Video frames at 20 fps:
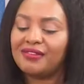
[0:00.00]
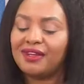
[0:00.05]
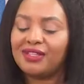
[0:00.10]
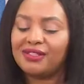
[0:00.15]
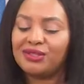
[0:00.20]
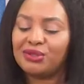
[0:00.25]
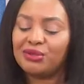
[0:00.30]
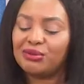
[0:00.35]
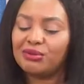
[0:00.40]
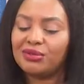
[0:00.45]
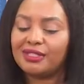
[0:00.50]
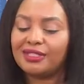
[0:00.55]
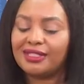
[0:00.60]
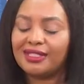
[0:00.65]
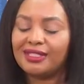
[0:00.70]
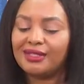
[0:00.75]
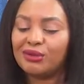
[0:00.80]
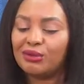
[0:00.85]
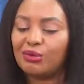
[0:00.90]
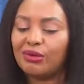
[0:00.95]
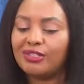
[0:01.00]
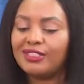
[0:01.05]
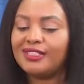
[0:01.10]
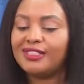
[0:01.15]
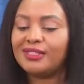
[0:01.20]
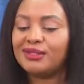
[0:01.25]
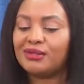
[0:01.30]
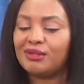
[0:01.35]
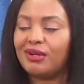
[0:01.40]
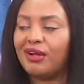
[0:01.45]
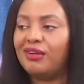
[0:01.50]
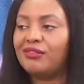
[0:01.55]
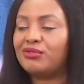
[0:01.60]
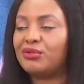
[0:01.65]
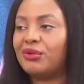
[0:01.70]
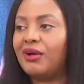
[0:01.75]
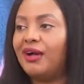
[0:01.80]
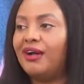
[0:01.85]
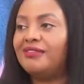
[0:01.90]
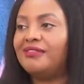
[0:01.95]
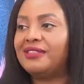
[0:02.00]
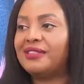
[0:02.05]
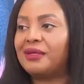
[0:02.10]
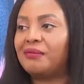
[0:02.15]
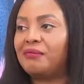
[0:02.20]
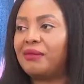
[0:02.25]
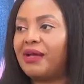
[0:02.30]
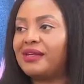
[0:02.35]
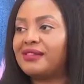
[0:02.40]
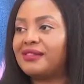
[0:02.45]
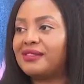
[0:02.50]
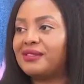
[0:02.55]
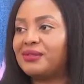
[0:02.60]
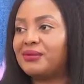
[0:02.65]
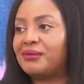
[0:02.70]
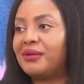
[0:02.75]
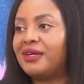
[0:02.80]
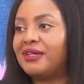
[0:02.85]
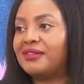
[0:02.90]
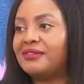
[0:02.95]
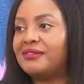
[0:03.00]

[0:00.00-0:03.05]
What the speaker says: virtues and qualities you have to have as a pastor's wife.